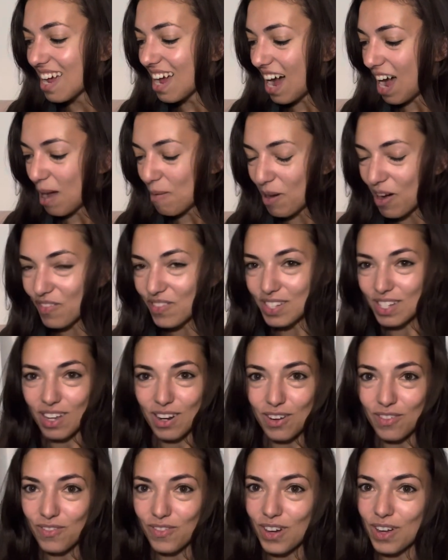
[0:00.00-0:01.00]
I have a ton
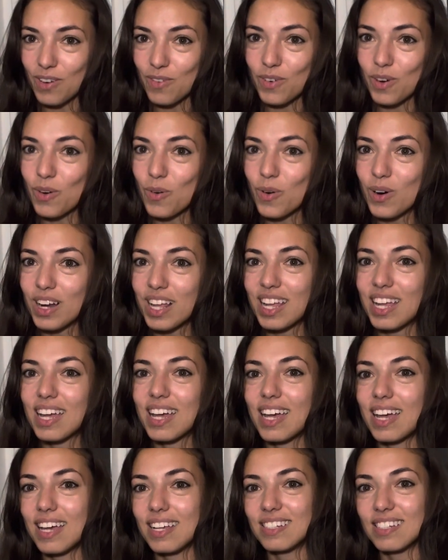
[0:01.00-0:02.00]
of fun recording
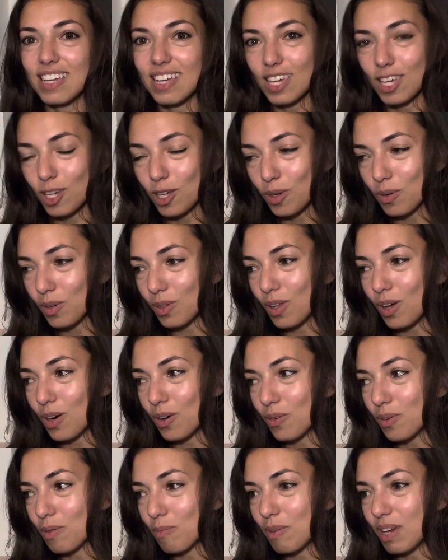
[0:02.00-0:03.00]
it and taking you along
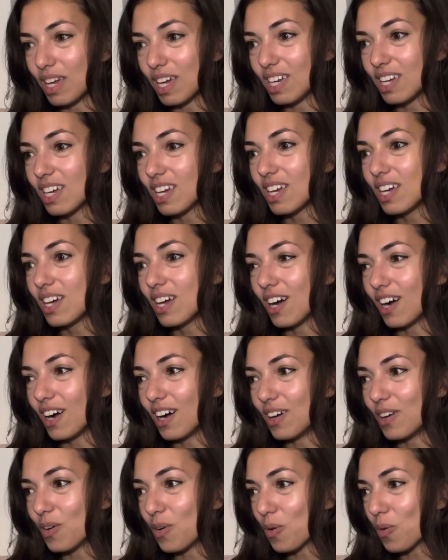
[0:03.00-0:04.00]
with me
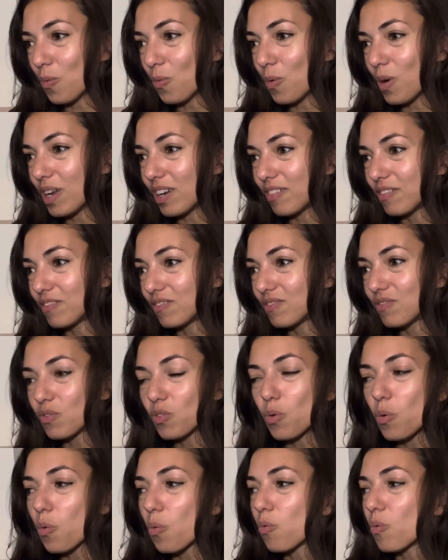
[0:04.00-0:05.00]
on what
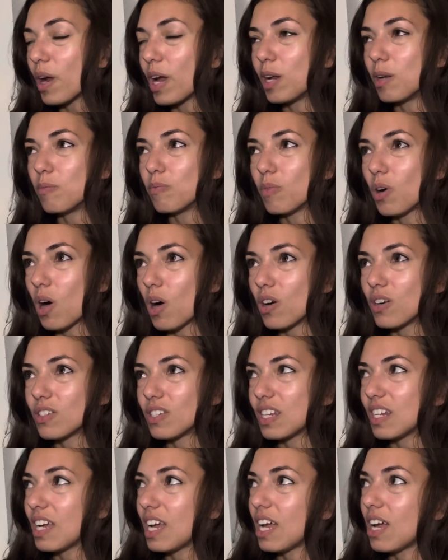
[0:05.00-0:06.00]
random cars
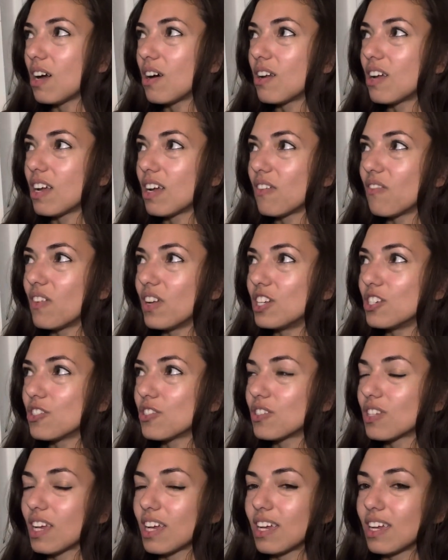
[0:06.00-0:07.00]
and chaotic
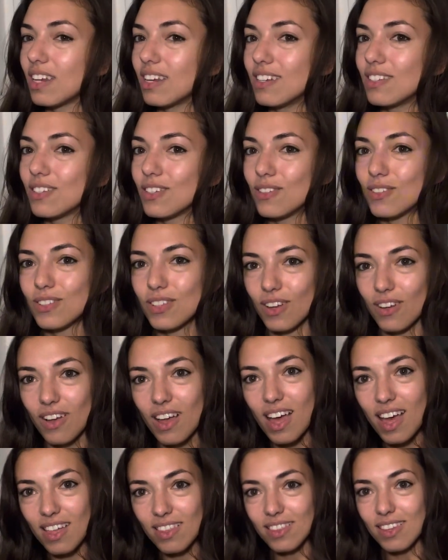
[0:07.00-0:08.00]
adventures I get into. So
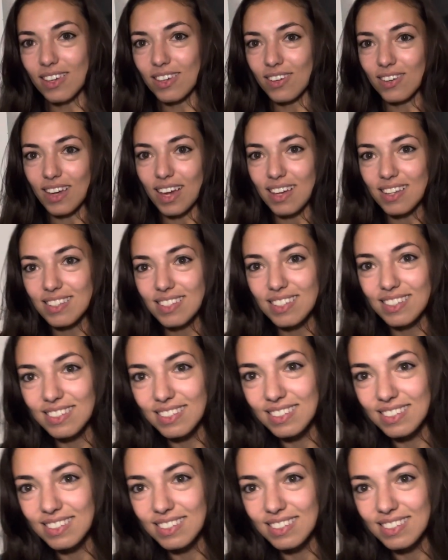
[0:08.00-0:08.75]
thank you guys.